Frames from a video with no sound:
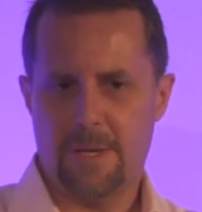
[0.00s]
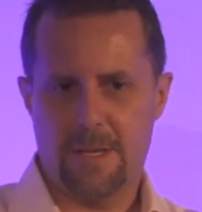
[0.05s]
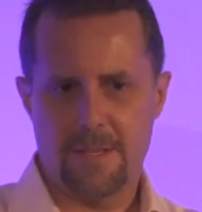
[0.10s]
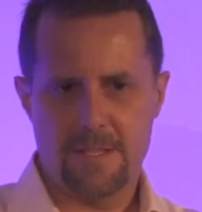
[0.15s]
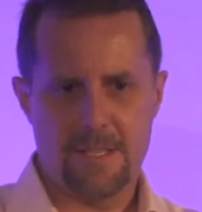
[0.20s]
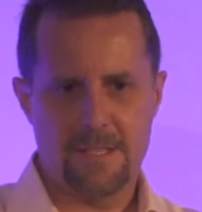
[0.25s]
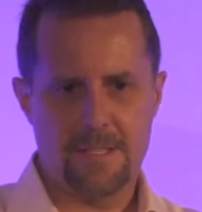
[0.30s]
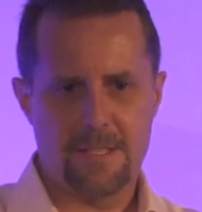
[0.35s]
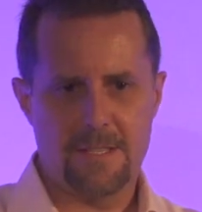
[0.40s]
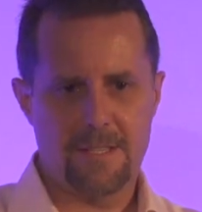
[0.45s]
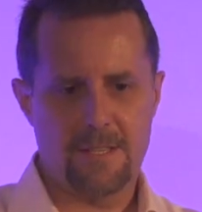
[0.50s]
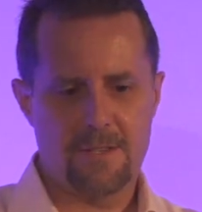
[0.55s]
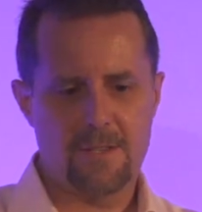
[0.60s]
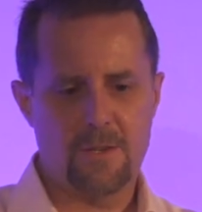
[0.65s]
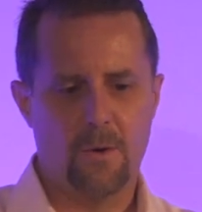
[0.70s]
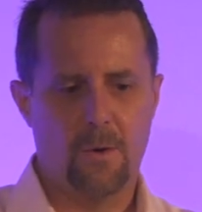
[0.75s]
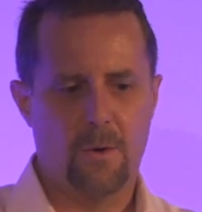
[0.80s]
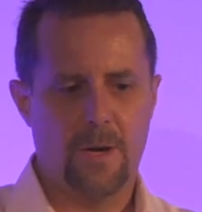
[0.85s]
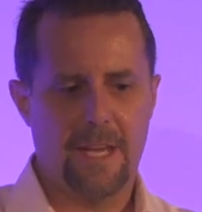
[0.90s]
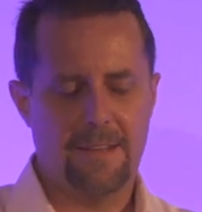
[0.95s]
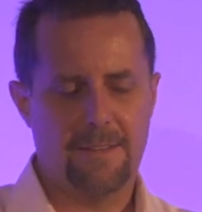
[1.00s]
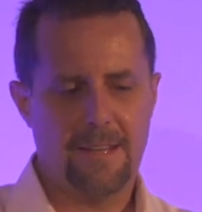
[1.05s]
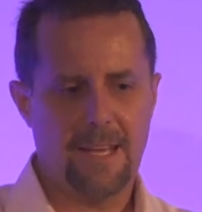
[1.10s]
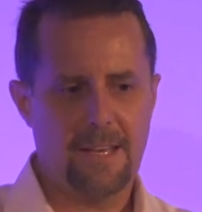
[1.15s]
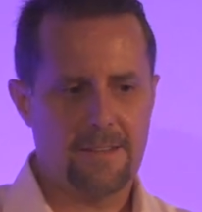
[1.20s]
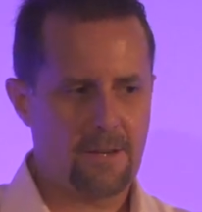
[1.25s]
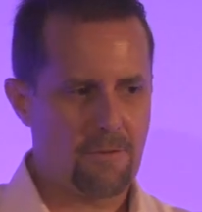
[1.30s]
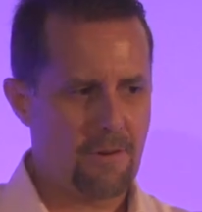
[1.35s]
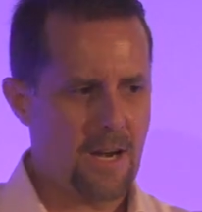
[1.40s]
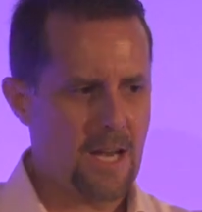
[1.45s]
Because this is a toy. And the
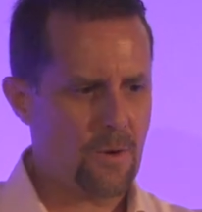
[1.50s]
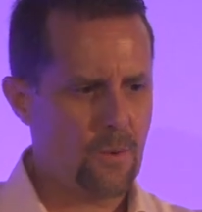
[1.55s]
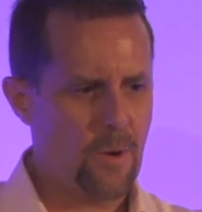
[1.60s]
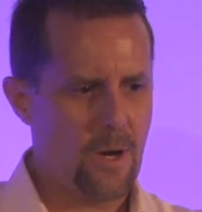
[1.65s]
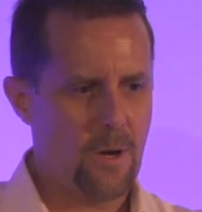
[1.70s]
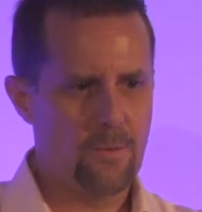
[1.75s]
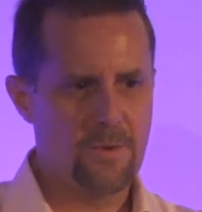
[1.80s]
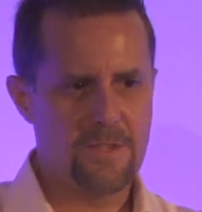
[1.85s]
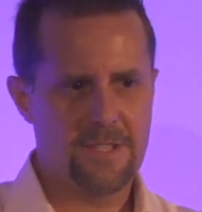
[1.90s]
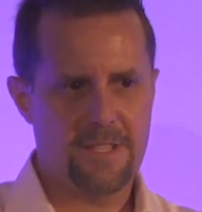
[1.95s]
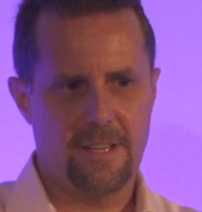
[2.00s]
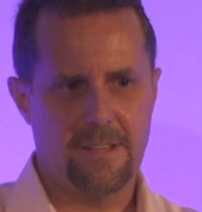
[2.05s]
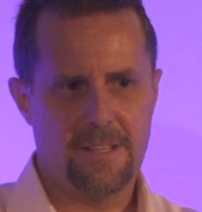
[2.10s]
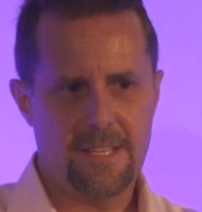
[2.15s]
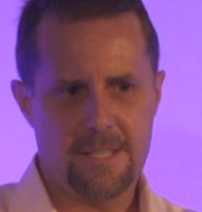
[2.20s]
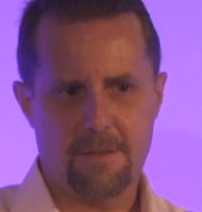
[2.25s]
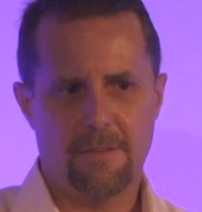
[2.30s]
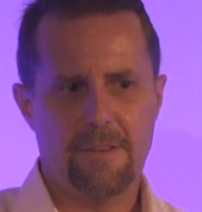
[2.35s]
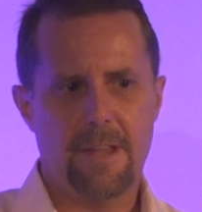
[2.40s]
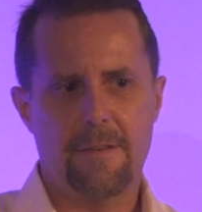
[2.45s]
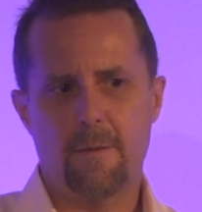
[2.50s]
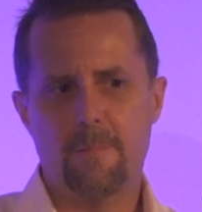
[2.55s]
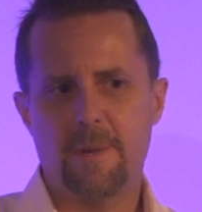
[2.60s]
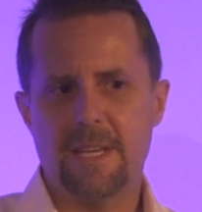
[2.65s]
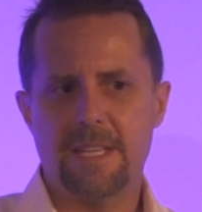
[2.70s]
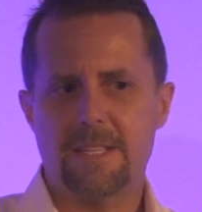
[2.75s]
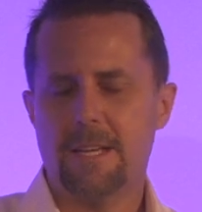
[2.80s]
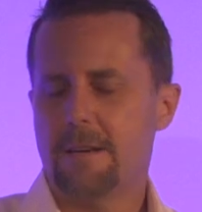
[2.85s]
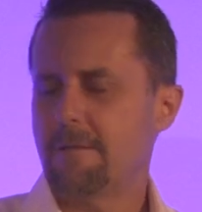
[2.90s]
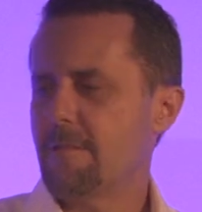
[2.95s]
other great quote was that this will never
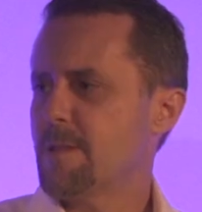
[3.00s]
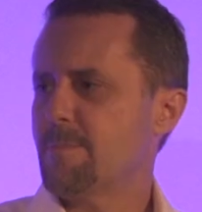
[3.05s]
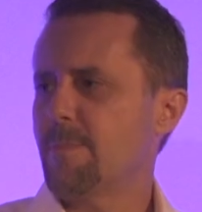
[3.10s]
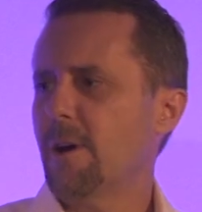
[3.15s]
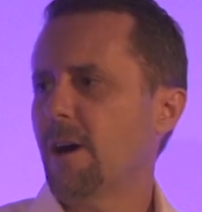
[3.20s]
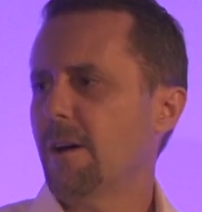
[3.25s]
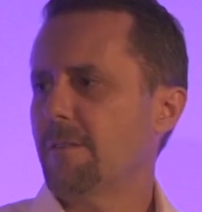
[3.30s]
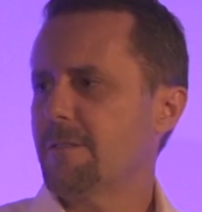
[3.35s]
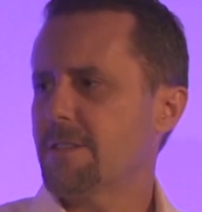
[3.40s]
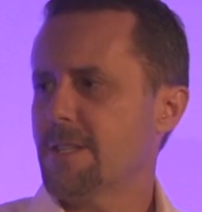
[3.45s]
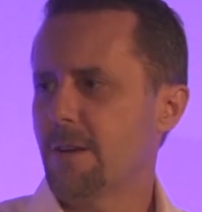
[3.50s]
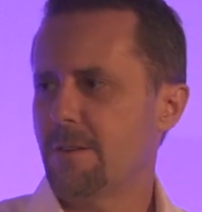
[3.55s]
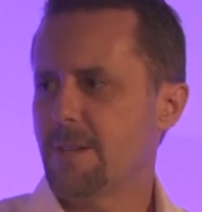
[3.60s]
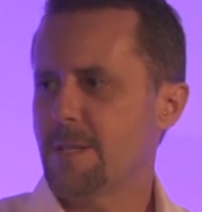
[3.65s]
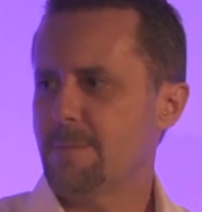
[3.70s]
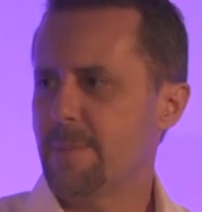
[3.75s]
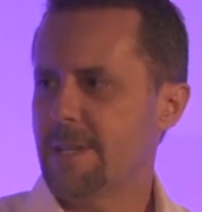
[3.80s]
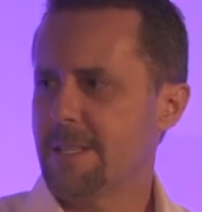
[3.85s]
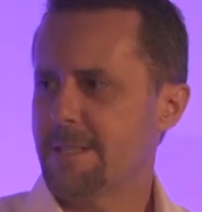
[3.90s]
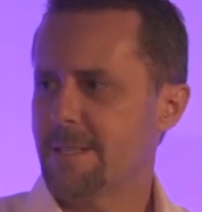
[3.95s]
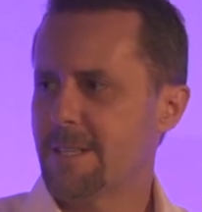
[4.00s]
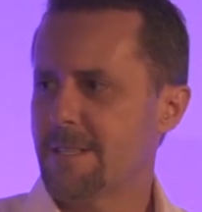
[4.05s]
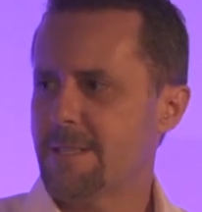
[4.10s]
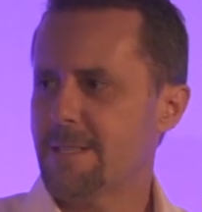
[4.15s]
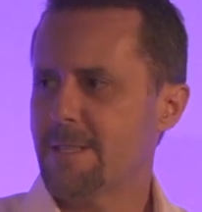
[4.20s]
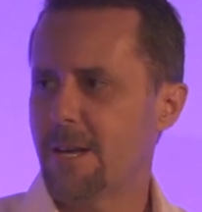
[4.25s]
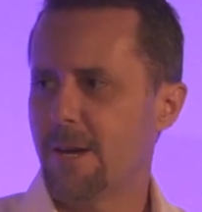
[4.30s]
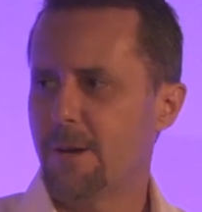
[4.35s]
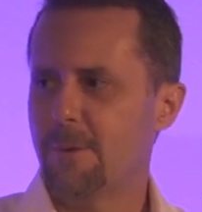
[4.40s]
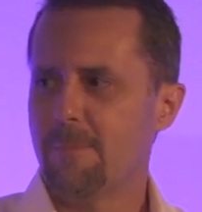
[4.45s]
be a serious part of Sony's
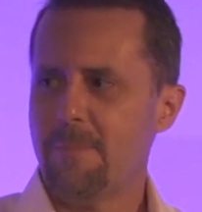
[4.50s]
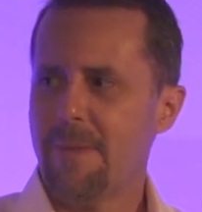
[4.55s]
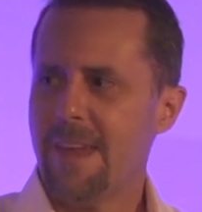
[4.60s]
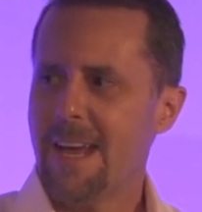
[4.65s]
business. Okay.